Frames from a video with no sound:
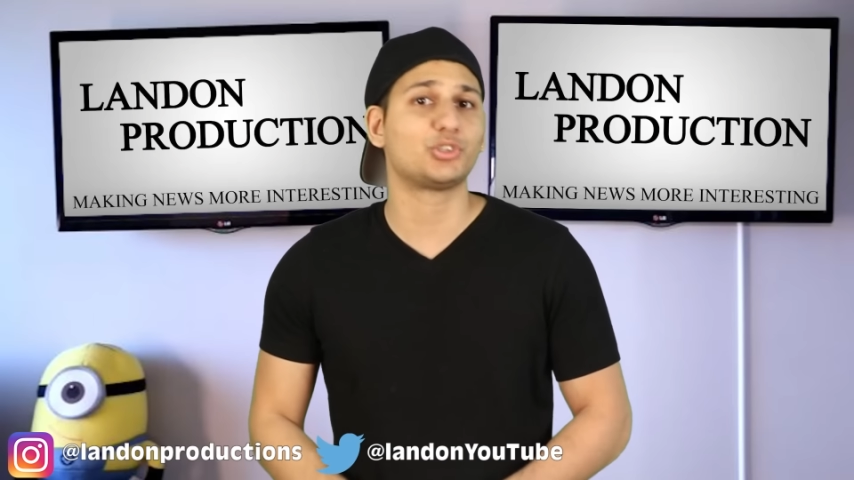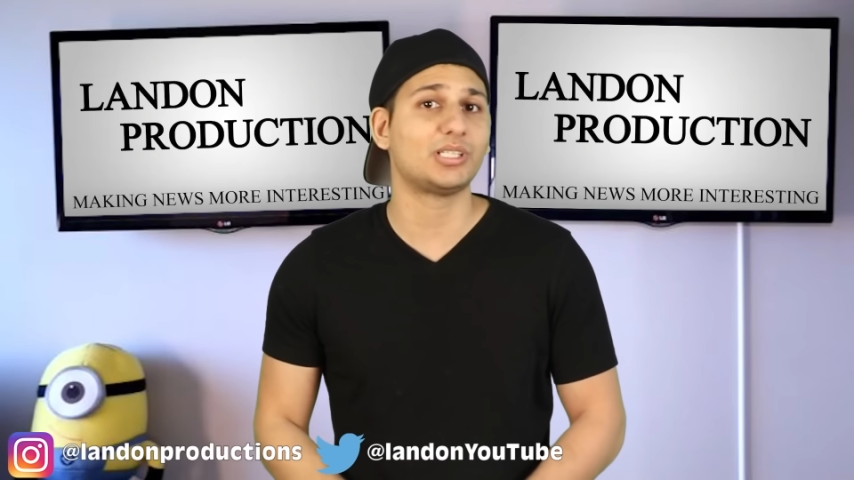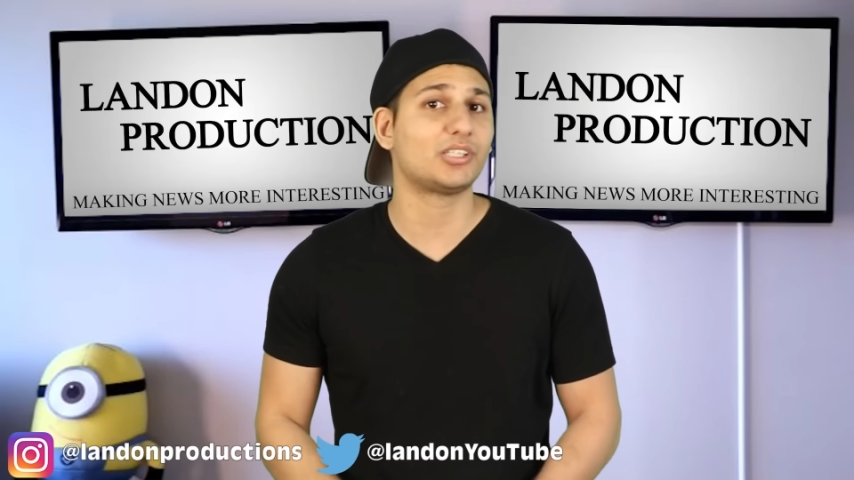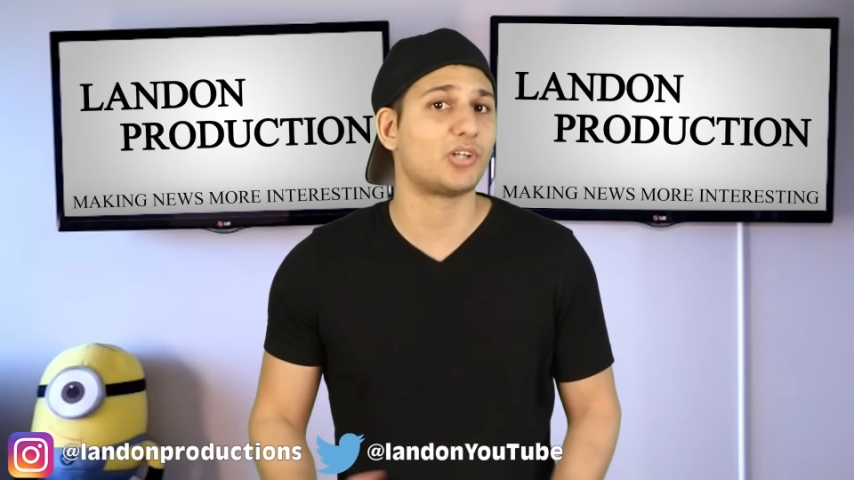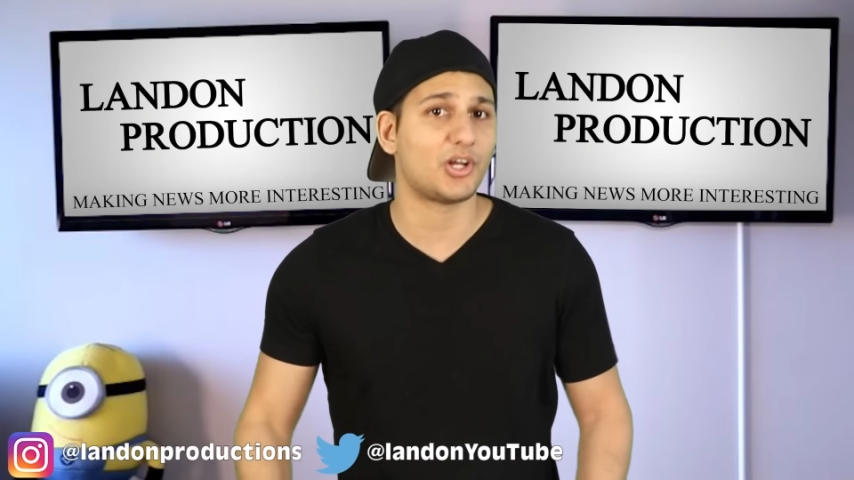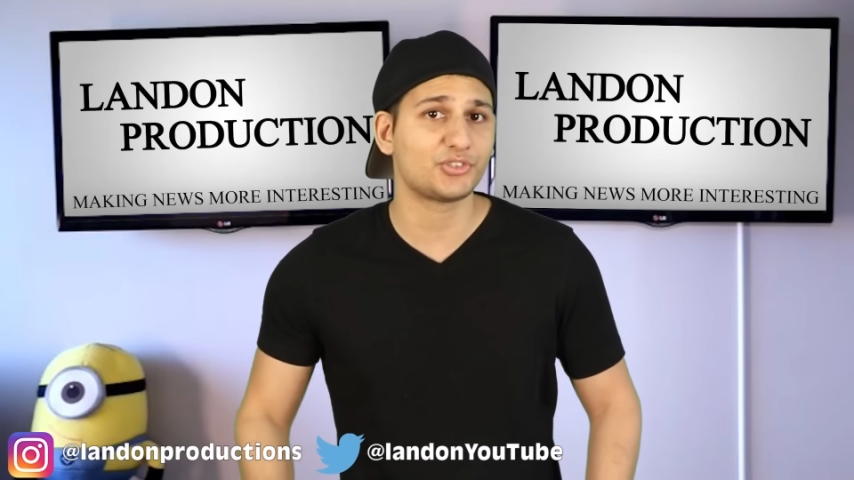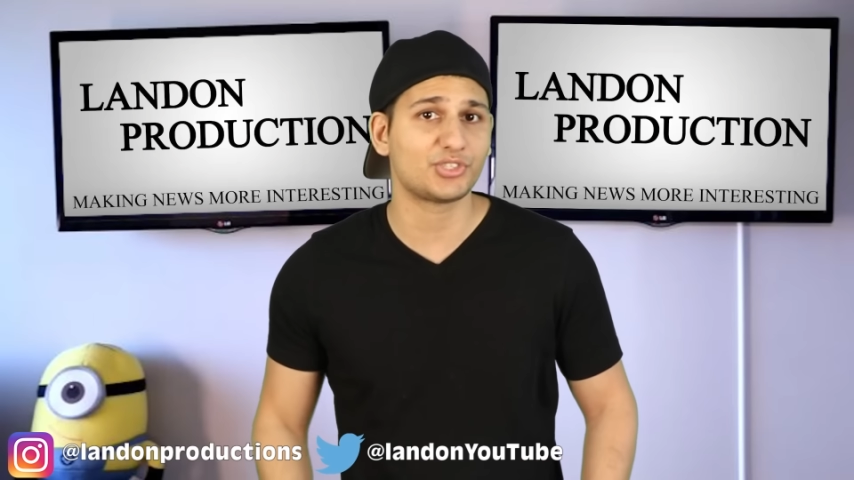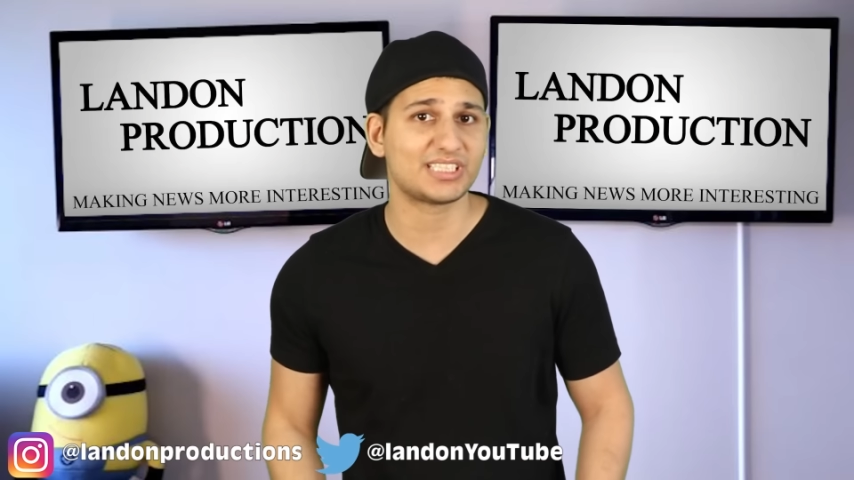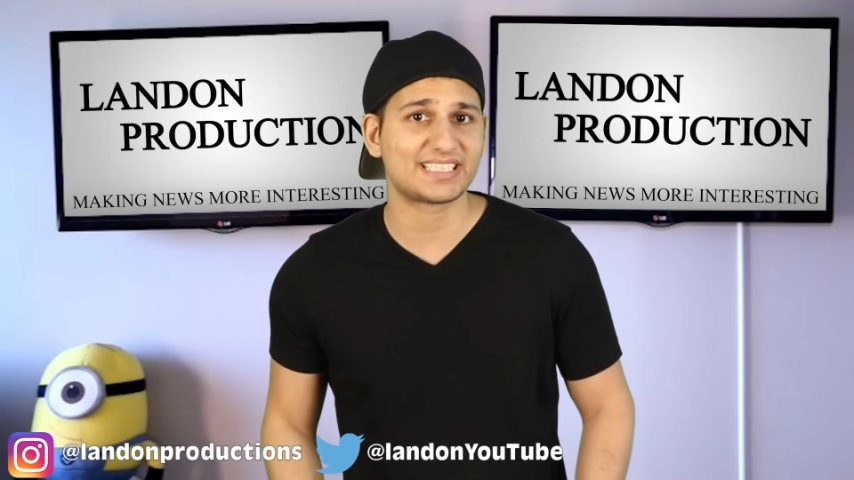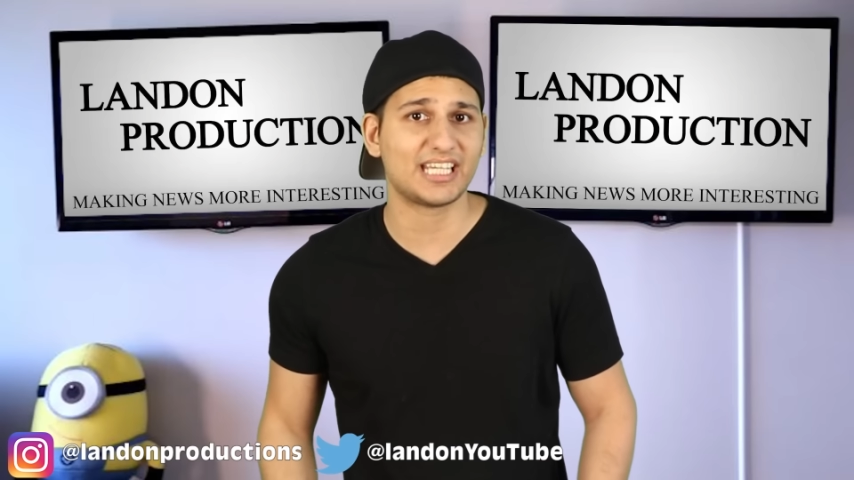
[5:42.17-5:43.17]
trailer also
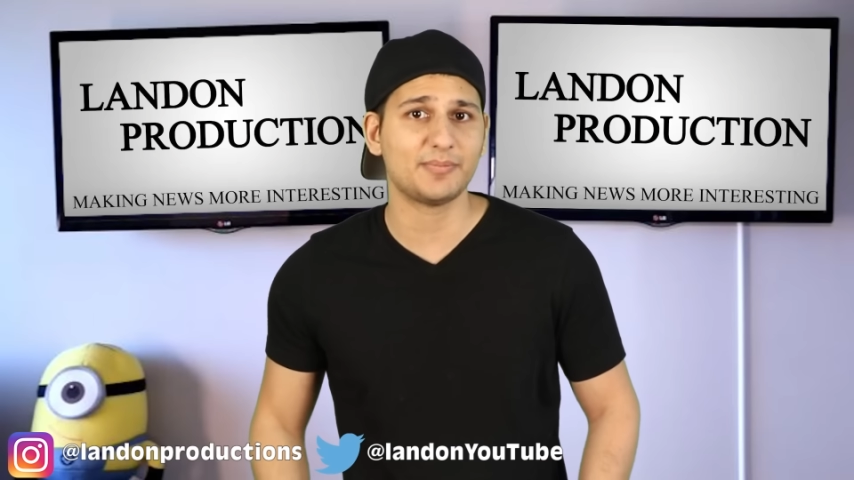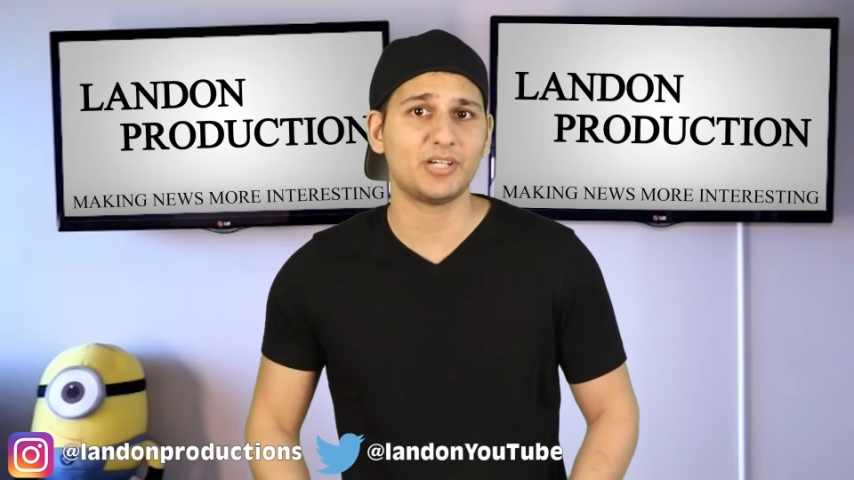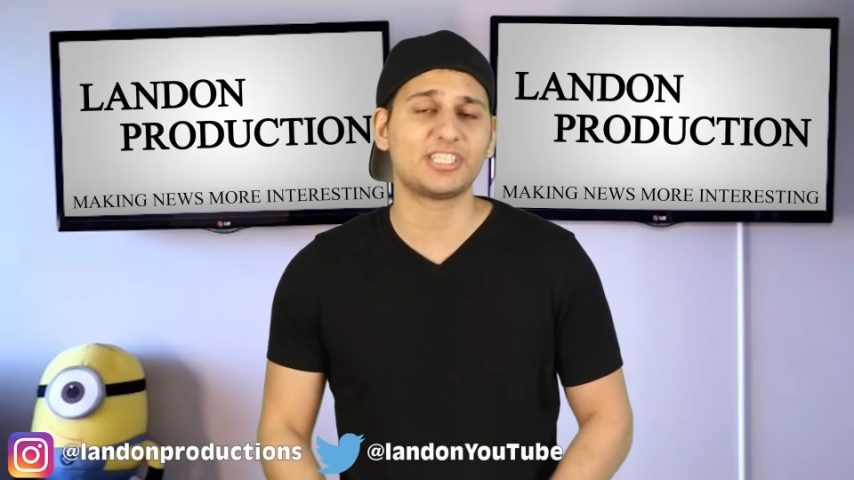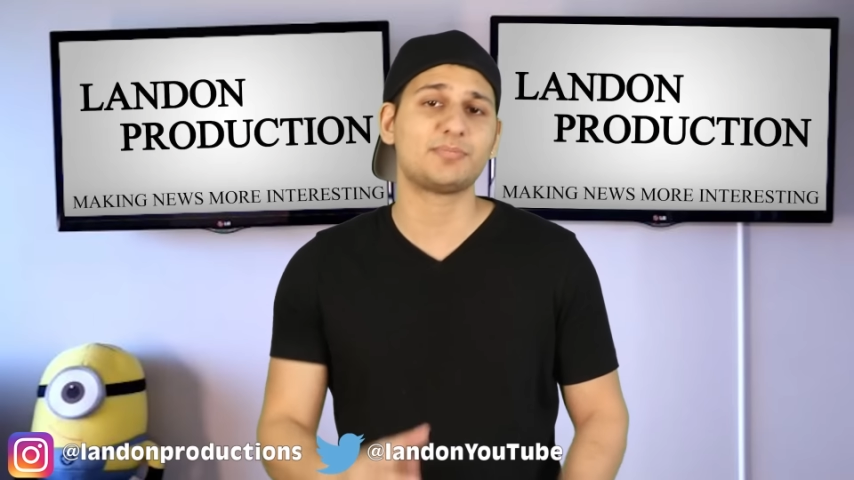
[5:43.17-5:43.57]
just came out.